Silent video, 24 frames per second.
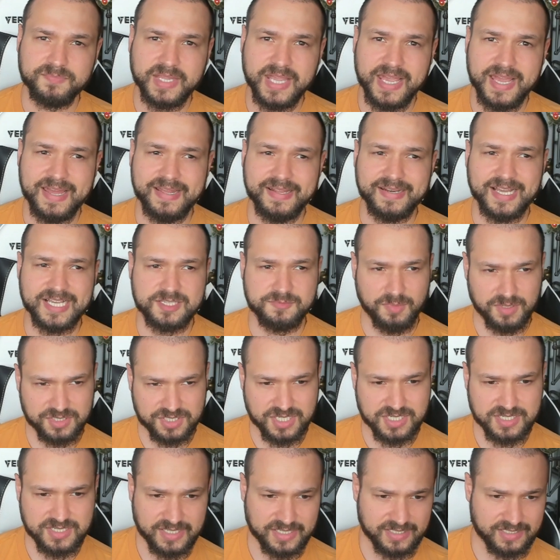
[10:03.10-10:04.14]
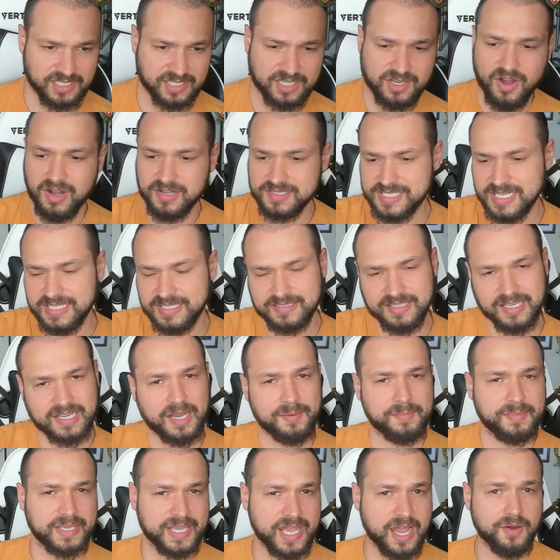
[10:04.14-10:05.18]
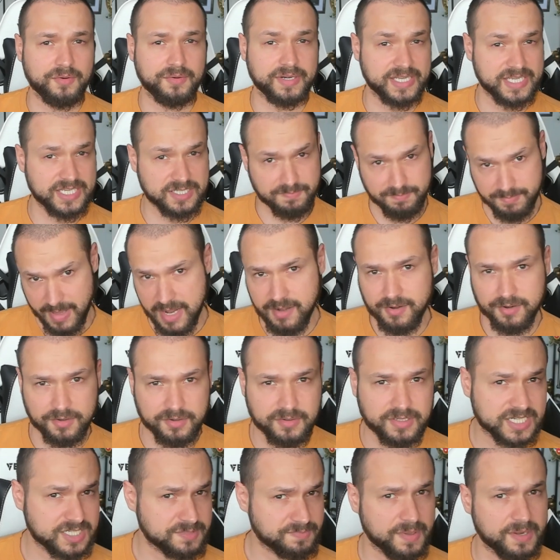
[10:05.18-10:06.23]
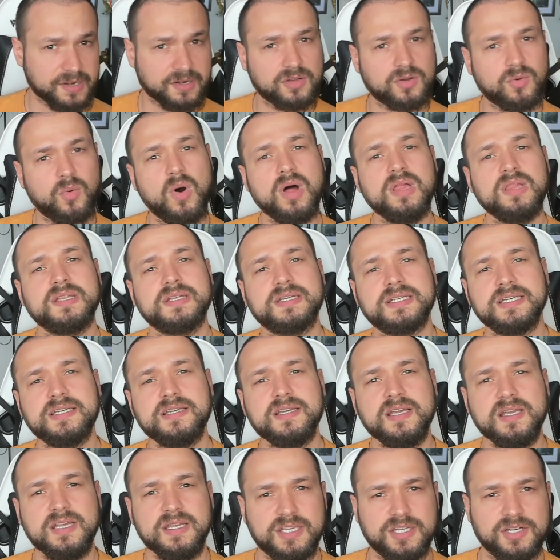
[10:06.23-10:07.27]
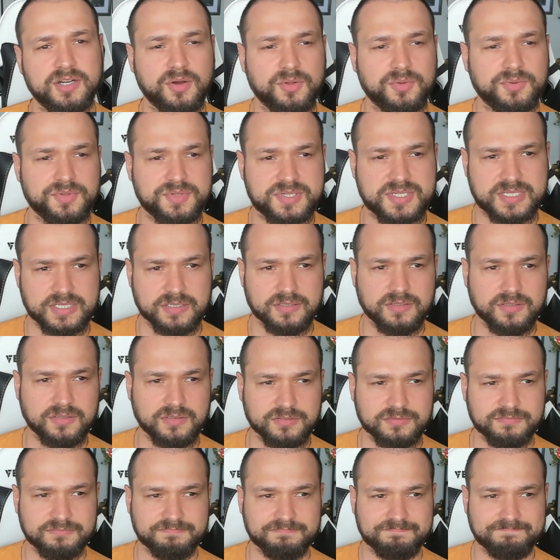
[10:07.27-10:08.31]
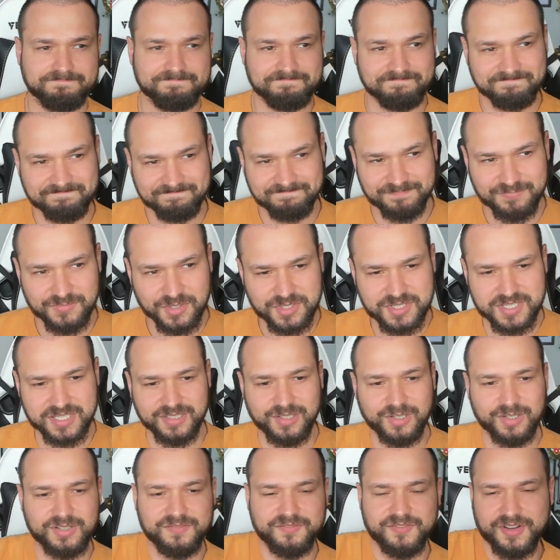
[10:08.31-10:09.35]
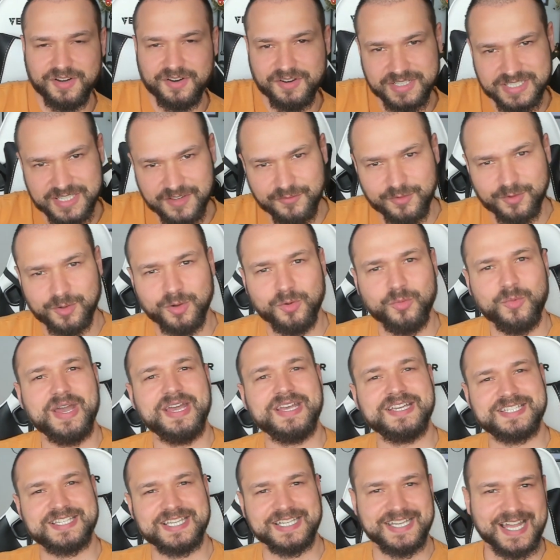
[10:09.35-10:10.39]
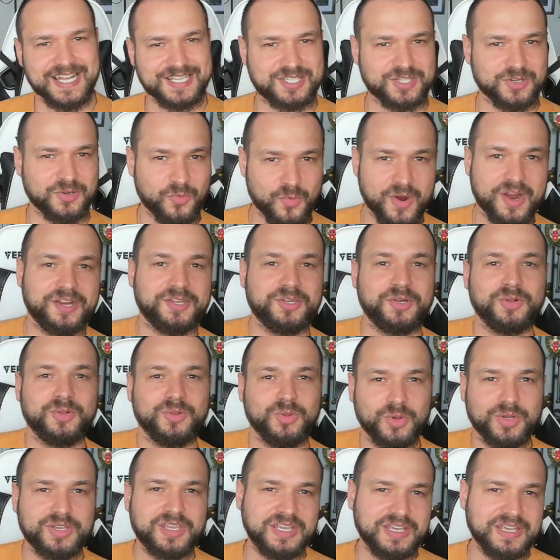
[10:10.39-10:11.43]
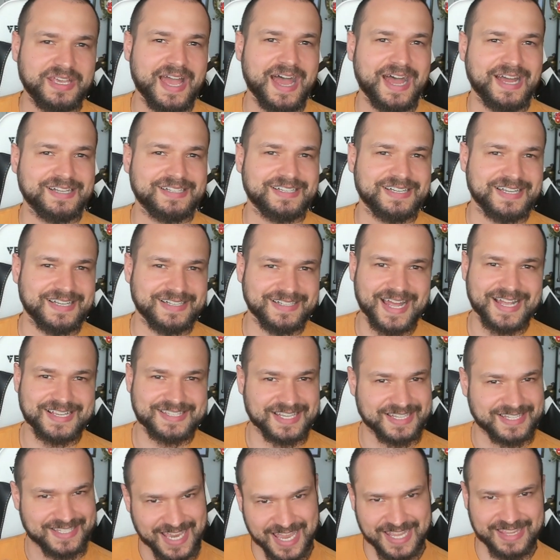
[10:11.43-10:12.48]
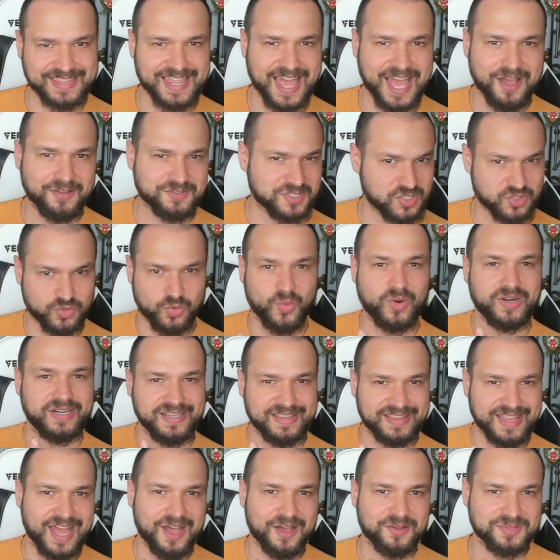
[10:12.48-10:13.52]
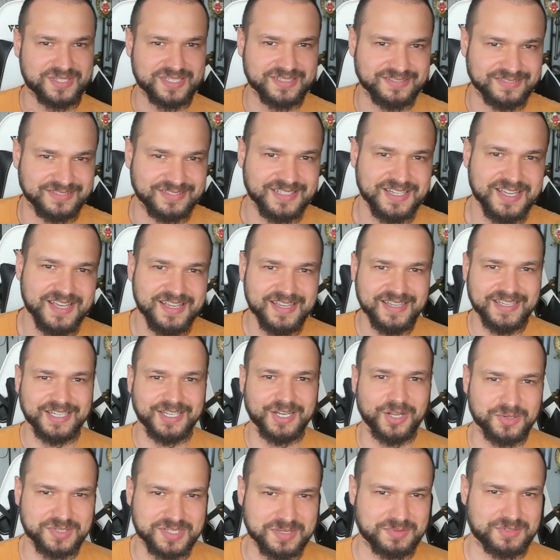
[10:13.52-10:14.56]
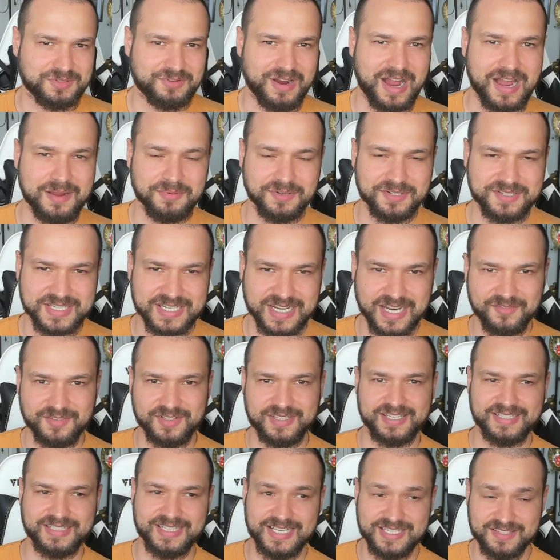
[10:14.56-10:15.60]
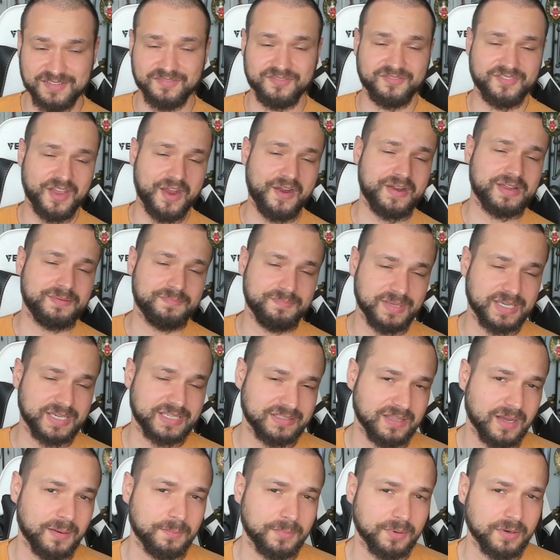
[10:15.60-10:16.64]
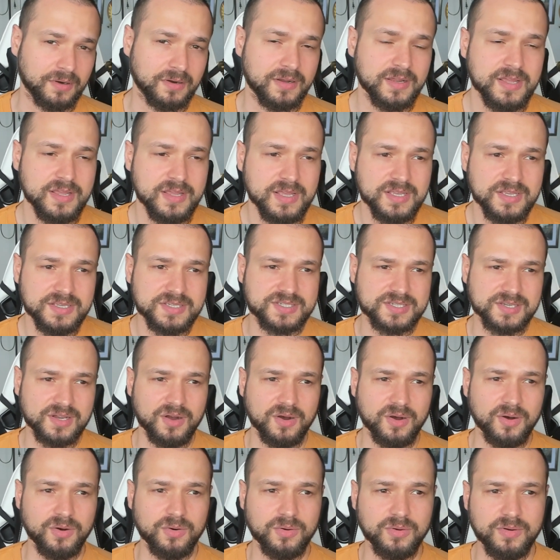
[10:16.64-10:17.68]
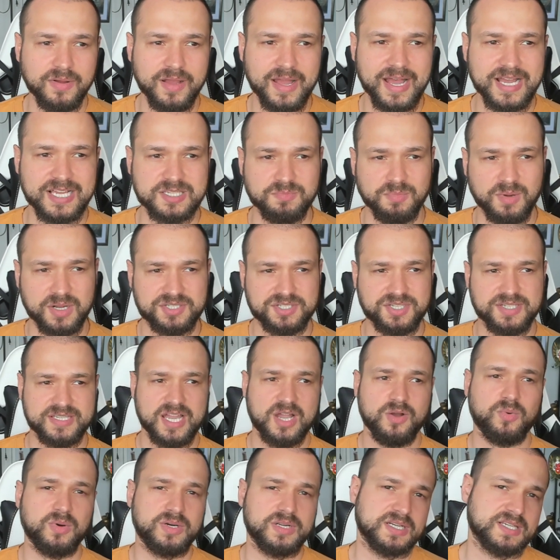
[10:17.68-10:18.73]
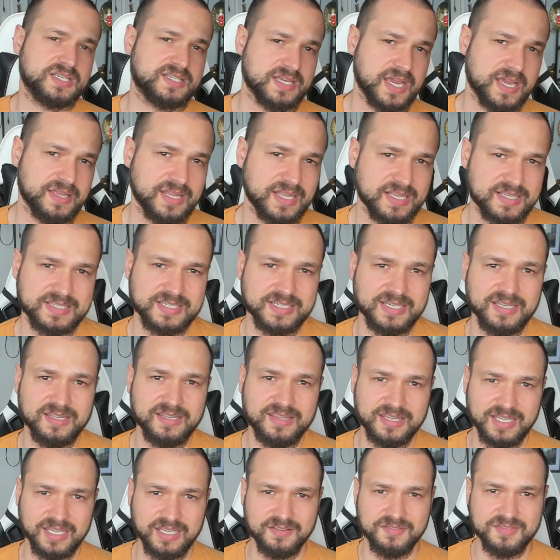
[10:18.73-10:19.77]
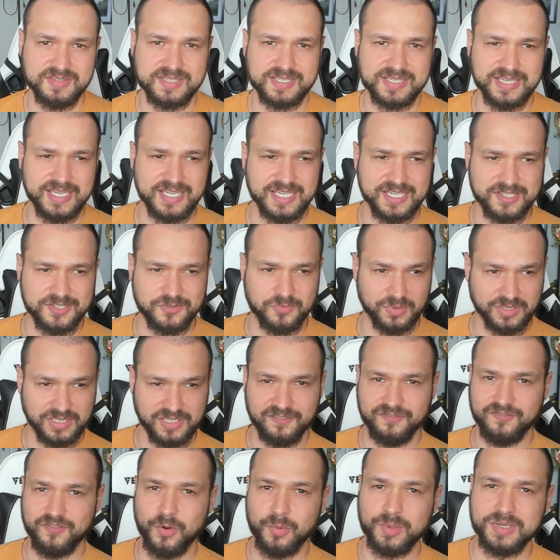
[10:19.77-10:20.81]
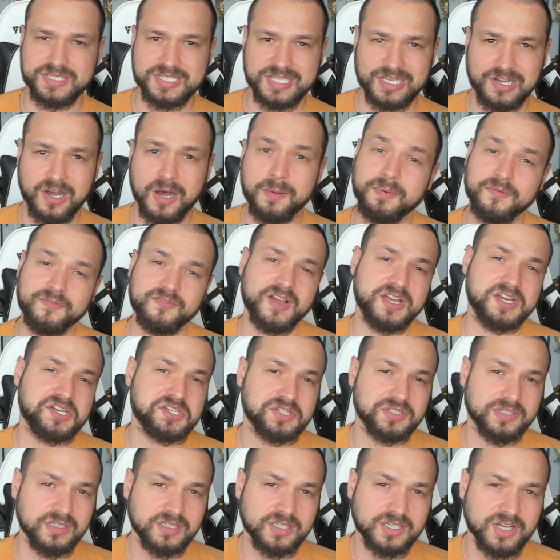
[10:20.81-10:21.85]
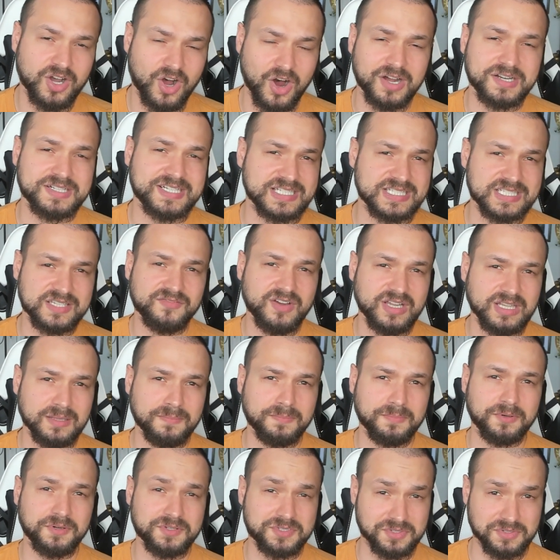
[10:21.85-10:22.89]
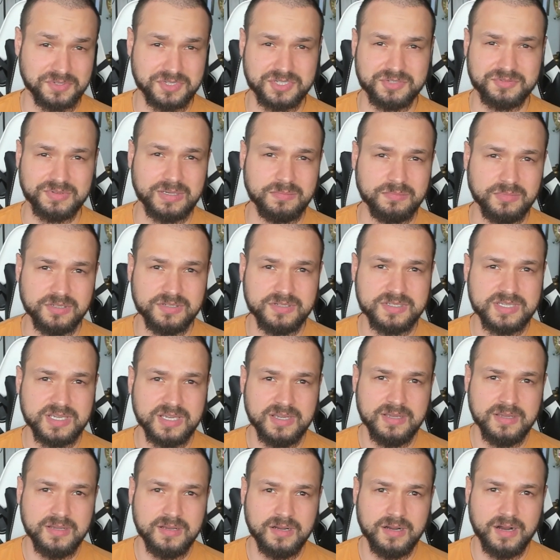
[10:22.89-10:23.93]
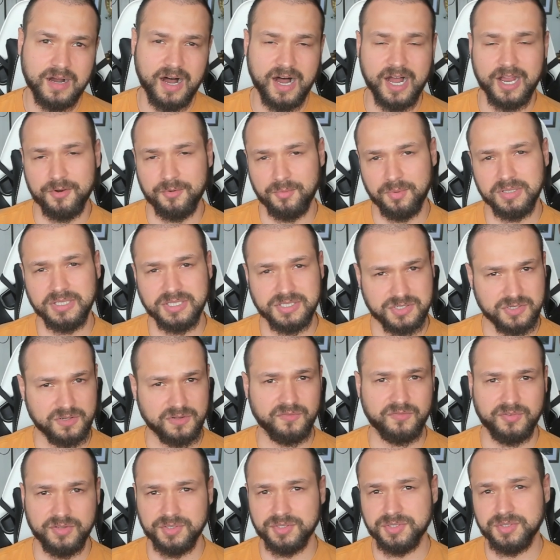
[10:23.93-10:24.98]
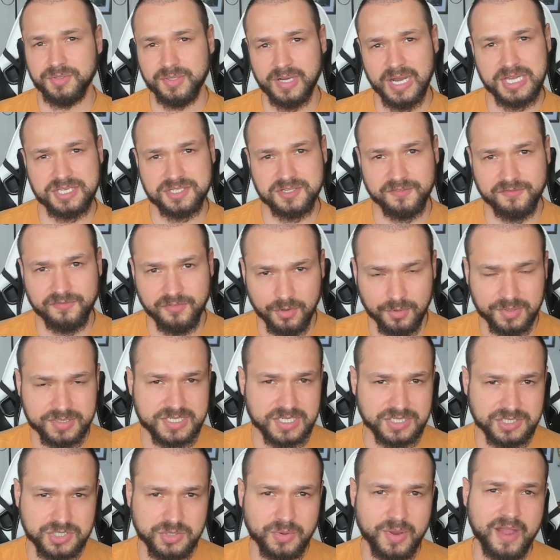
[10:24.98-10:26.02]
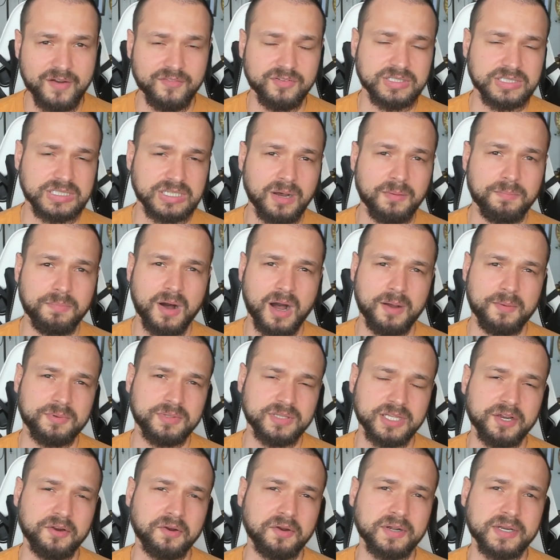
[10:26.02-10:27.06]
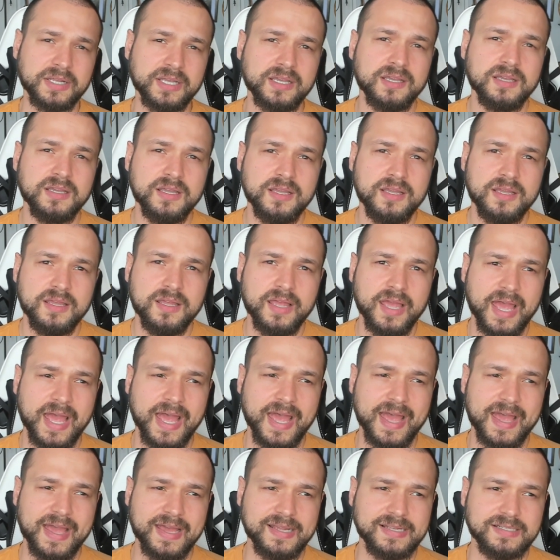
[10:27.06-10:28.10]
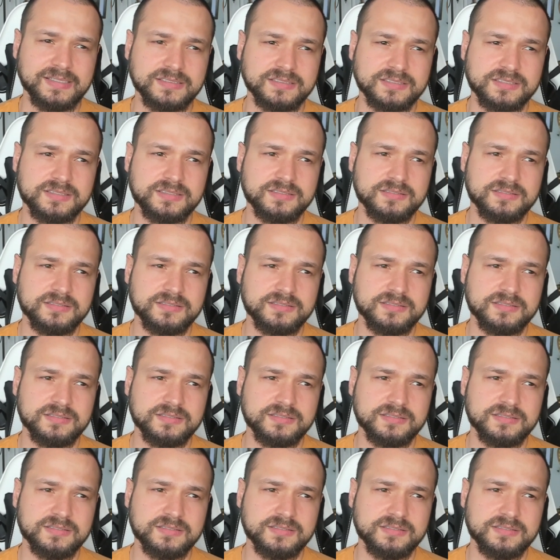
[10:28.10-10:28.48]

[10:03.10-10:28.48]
And as much as the content that's coming out is better and is better quality, you know, there's still very difficult ways to get to where you're looking at, and that's the 10,000, 20,000, you know, subscribers and everything. That's a very big number. So as much as I want to say that Sea of Thieves is really focusing on professional content developers or streamers, I really do feel you guys are focusing too heavily on popularity. And